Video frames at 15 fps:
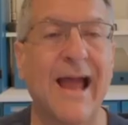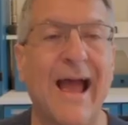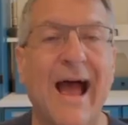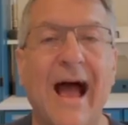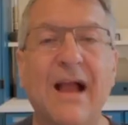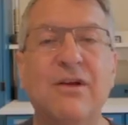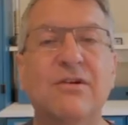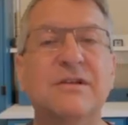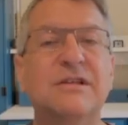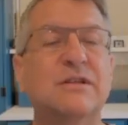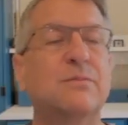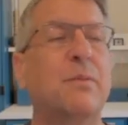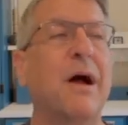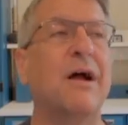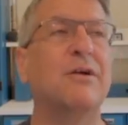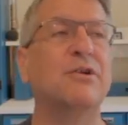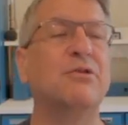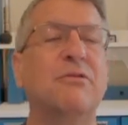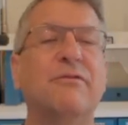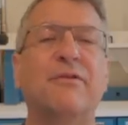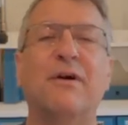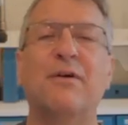I couldn't spy on
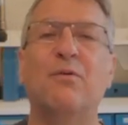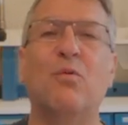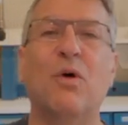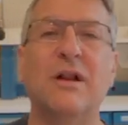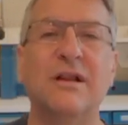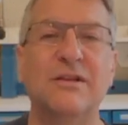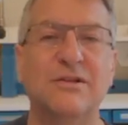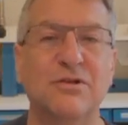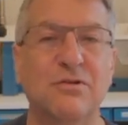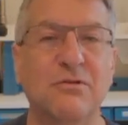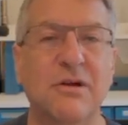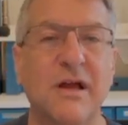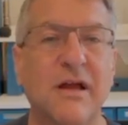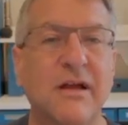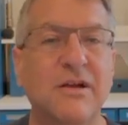you if I wanted to